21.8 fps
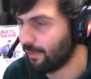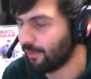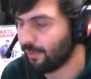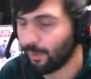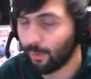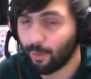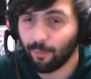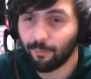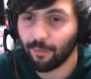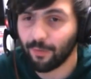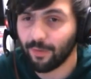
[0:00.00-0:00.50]
So
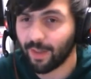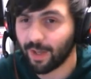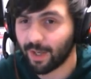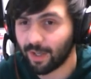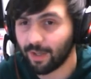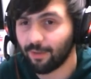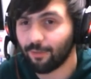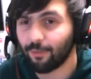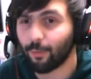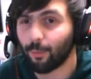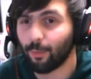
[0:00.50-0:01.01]
hopefully that
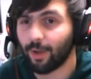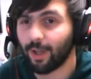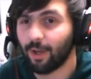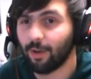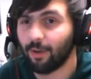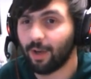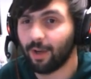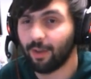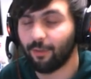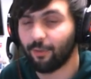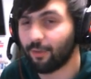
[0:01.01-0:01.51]
can sort
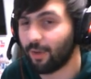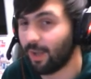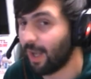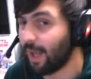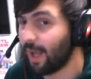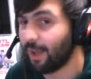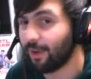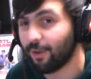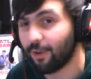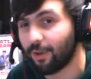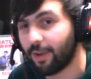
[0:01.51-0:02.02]
out. There's a
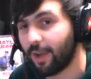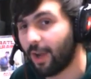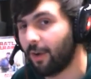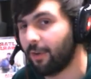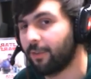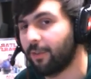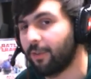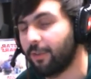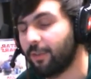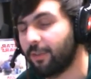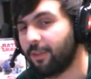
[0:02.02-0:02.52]
lot of good
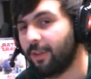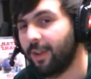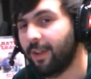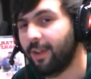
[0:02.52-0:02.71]
characters